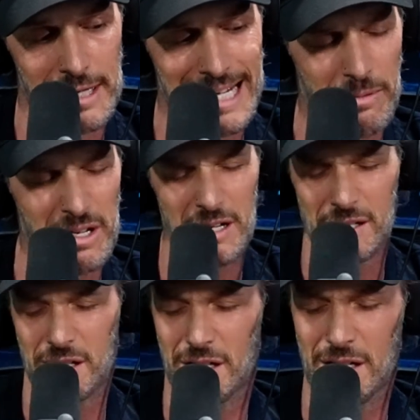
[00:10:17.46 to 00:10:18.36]

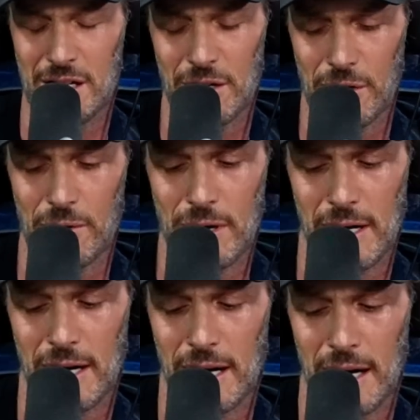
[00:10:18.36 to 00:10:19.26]
because,
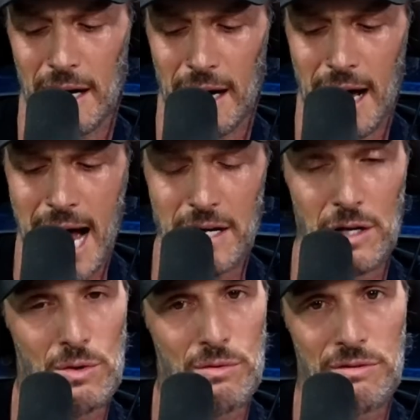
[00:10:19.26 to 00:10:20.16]
I
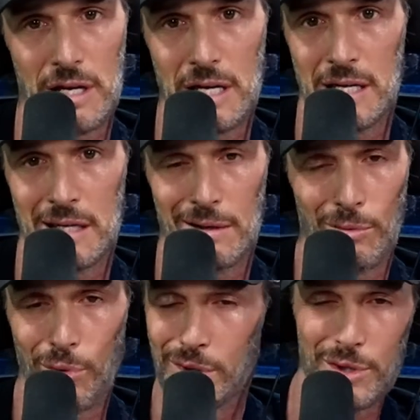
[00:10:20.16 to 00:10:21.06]
knew
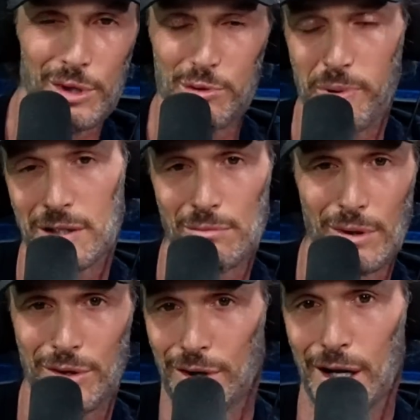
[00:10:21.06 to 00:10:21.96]
would you expect them to
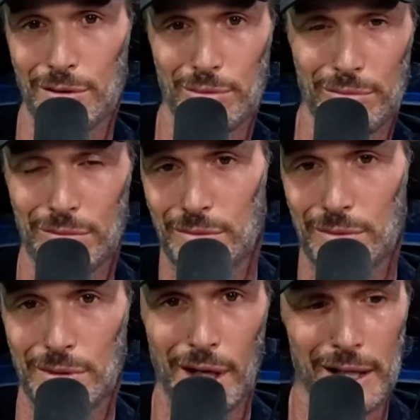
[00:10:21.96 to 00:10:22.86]
turn out
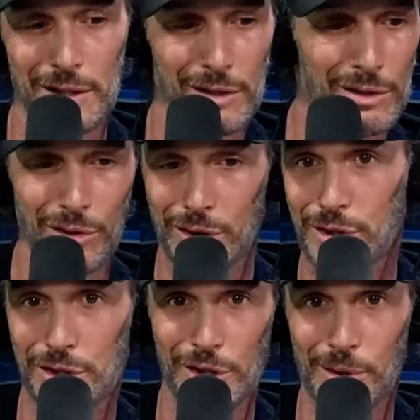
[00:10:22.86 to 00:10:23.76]
like, look
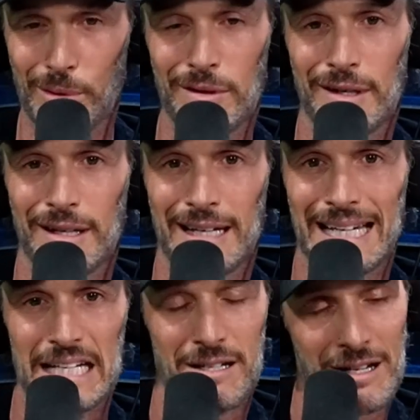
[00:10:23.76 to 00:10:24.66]
at you,
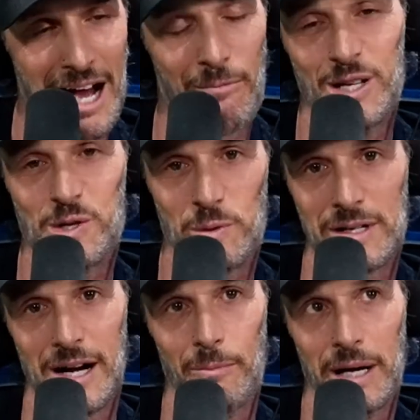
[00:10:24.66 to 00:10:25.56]
comments were
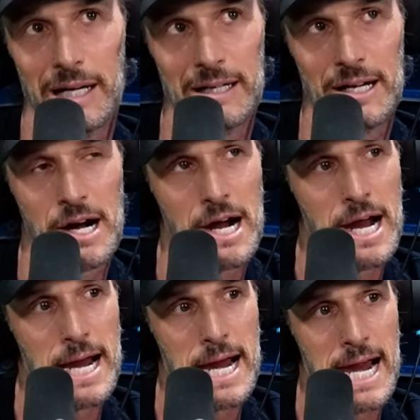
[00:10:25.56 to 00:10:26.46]
coming.
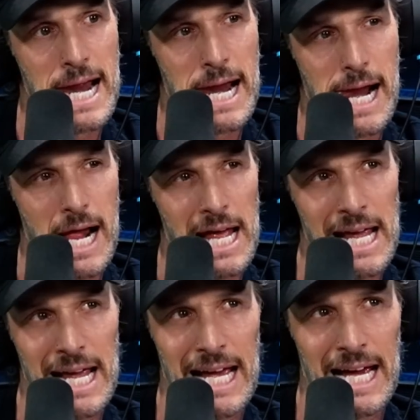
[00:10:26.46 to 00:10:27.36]

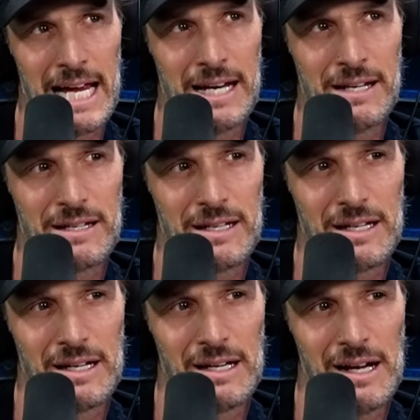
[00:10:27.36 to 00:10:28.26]
And
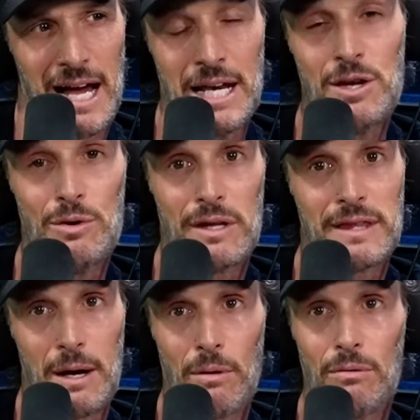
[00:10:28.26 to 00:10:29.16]
I knew that
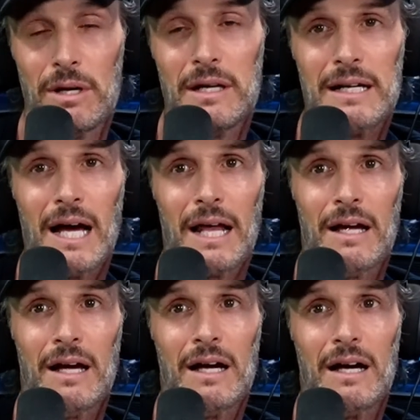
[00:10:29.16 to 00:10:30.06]
they were really going
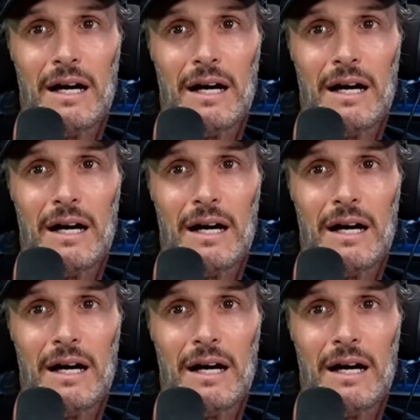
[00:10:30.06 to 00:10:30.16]
to